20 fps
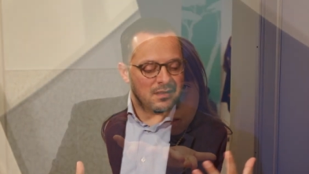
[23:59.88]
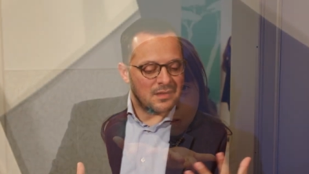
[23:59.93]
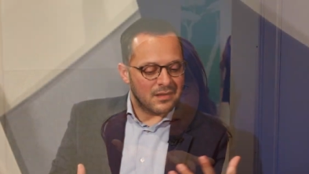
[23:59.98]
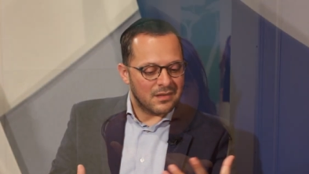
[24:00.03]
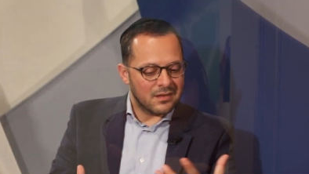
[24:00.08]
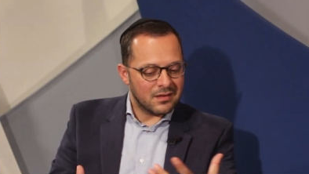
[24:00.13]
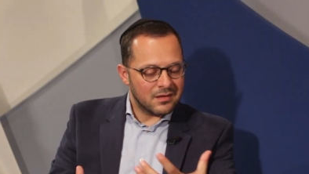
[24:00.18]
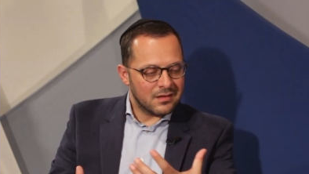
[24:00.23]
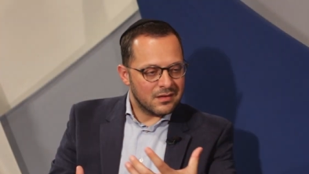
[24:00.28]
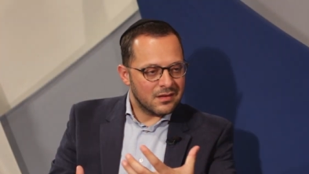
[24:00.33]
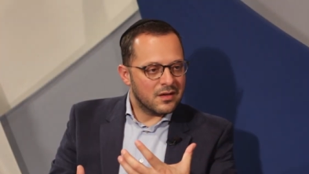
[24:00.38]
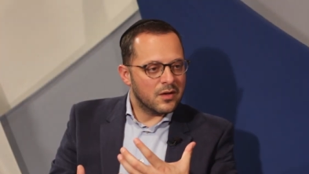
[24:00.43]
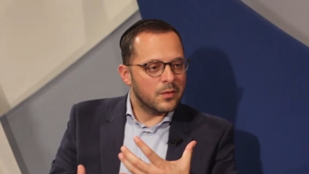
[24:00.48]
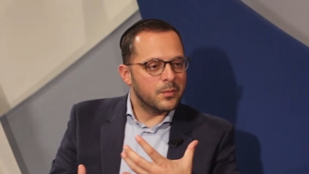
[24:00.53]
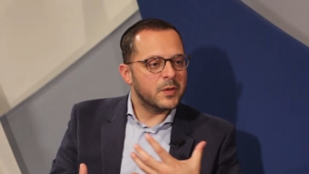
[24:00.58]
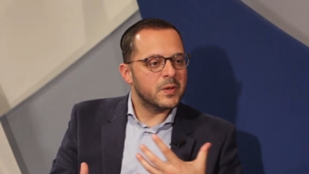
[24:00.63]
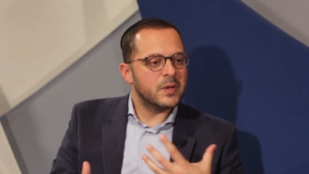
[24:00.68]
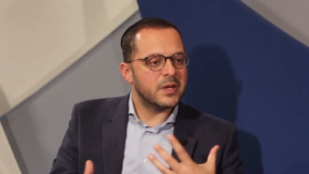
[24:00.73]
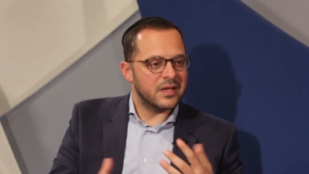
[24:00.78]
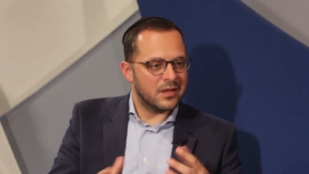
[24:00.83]
the
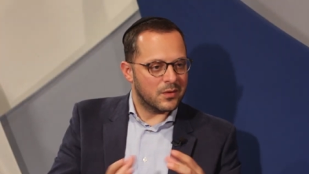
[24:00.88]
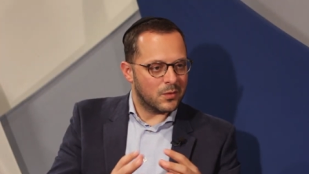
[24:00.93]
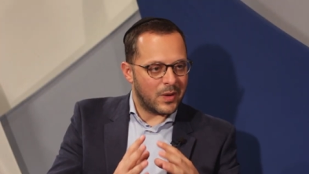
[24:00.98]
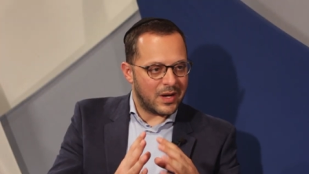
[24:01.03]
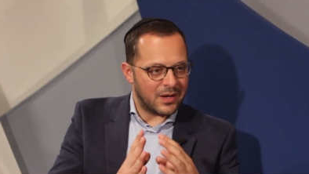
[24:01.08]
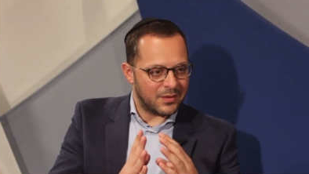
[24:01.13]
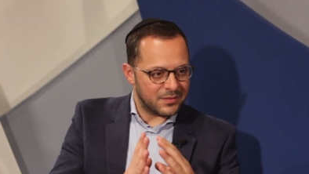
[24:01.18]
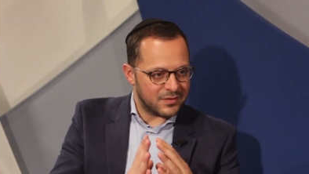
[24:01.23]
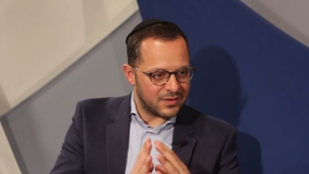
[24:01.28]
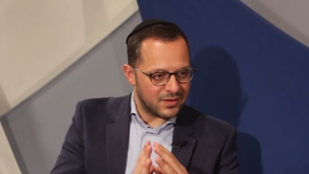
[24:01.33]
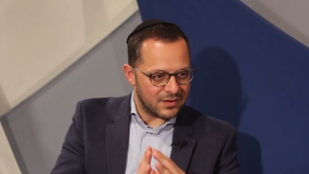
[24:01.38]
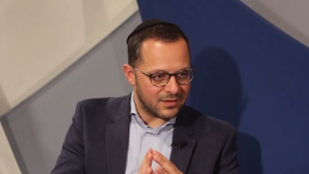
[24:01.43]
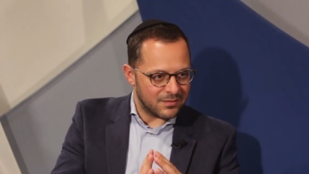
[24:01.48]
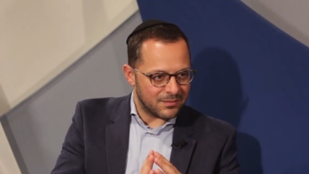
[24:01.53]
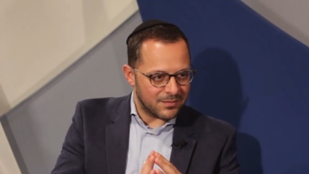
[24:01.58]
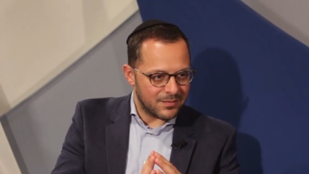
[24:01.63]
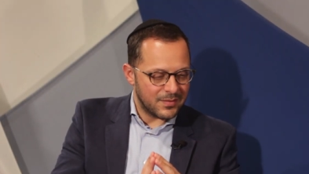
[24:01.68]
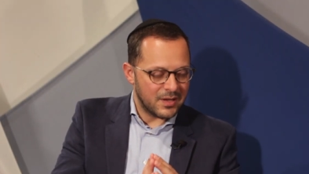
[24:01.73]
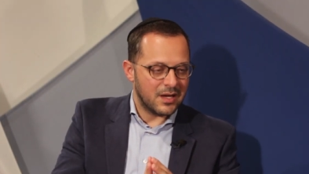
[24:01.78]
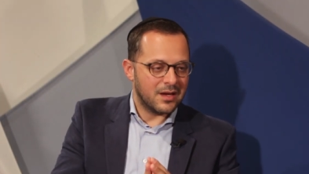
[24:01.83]
community around
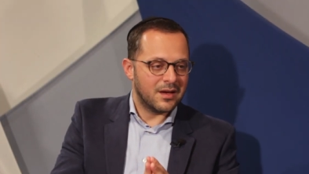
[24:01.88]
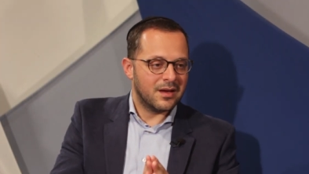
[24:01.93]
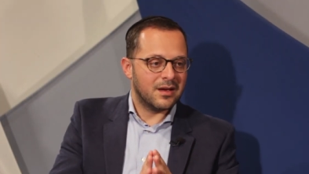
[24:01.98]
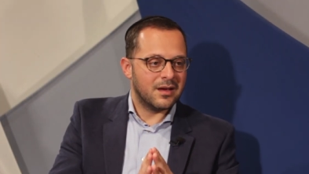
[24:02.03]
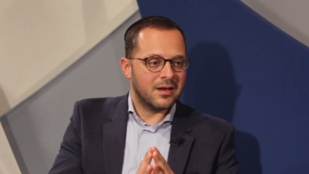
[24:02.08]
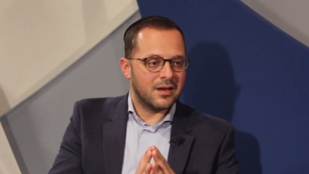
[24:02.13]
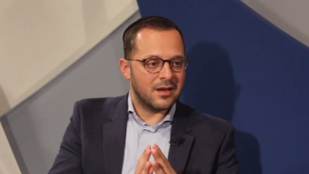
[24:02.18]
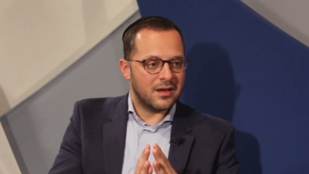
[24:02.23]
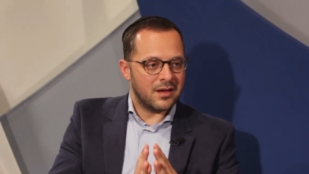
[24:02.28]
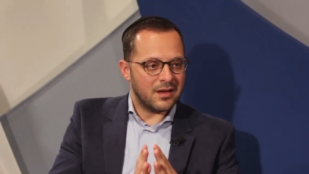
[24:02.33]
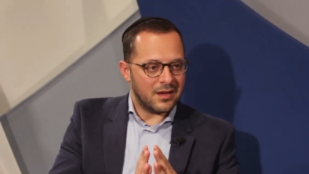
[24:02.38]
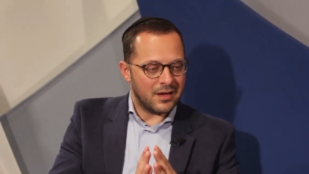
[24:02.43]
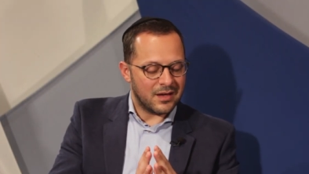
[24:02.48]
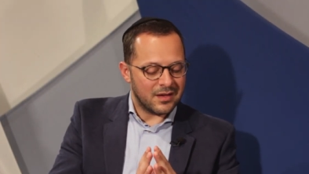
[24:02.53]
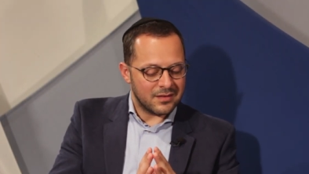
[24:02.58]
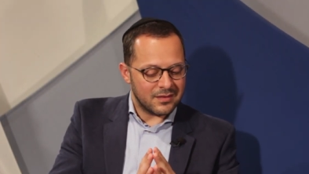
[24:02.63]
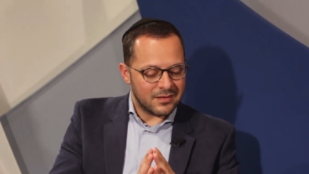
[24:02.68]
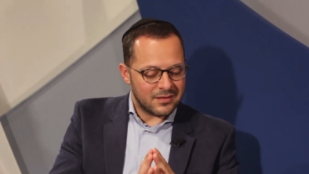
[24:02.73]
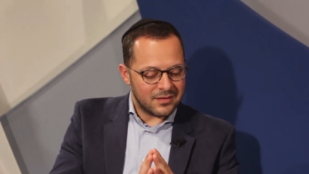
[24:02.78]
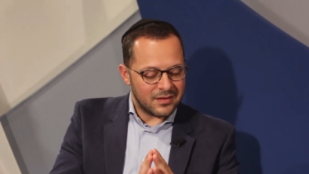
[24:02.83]
him,
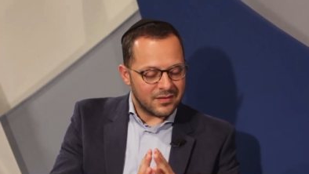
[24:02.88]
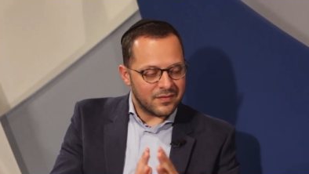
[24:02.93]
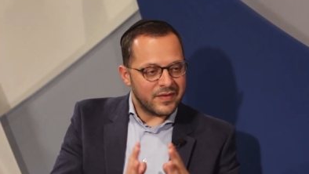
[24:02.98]
and